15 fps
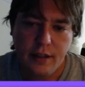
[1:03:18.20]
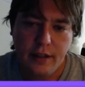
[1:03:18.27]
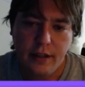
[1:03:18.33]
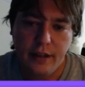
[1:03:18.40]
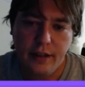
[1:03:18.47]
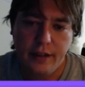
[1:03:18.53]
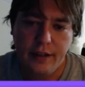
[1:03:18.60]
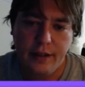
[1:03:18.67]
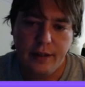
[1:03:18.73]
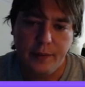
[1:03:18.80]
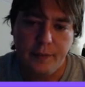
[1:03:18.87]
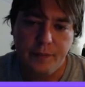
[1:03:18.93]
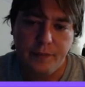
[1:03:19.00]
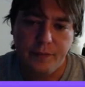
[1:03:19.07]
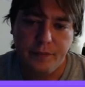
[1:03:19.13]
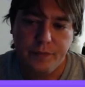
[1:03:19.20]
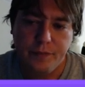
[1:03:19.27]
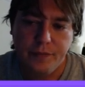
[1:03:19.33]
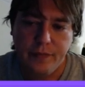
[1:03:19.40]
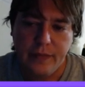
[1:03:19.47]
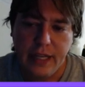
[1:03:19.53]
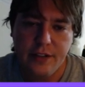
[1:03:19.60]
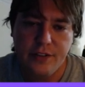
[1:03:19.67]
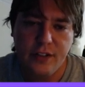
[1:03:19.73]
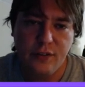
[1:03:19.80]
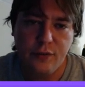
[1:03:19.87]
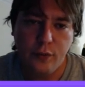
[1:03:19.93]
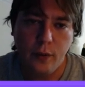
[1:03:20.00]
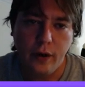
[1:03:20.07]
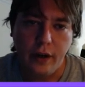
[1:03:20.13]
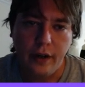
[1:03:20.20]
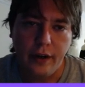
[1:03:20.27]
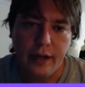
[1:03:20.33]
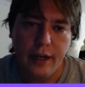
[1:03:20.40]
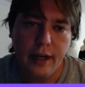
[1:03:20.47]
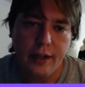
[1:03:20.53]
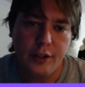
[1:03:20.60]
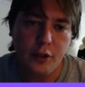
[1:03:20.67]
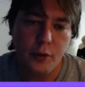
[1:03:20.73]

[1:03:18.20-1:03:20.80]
and d4,